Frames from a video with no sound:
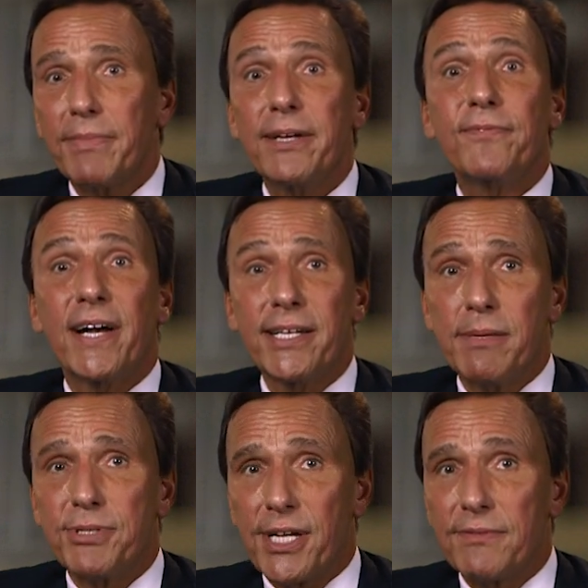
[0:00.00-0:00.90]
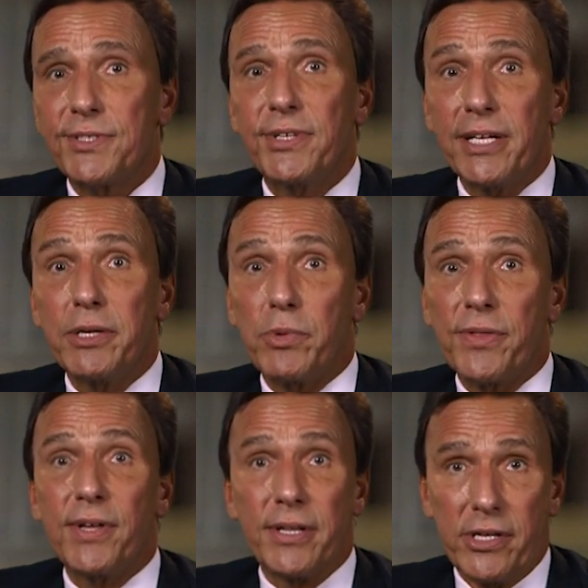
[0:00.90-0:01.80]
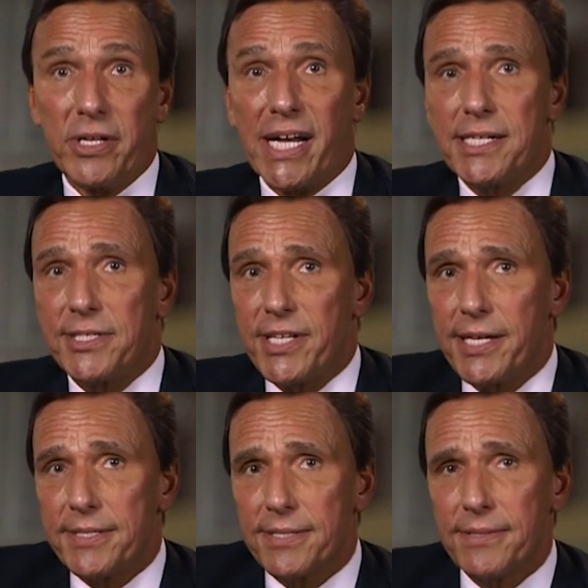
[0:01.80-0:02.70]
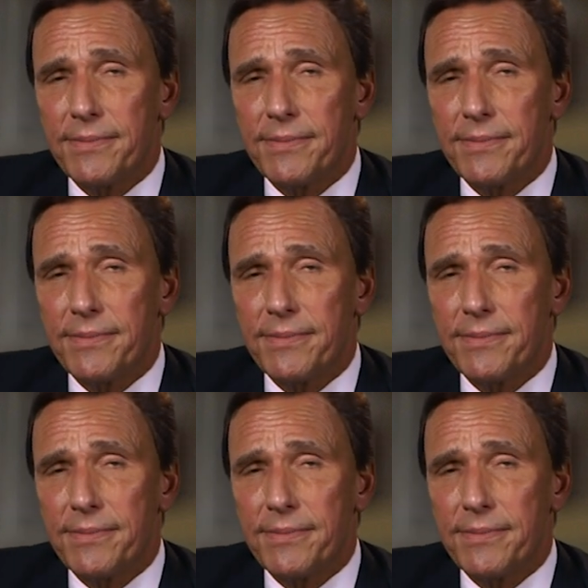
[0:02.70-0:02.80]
might find themselves dealing with in the United States.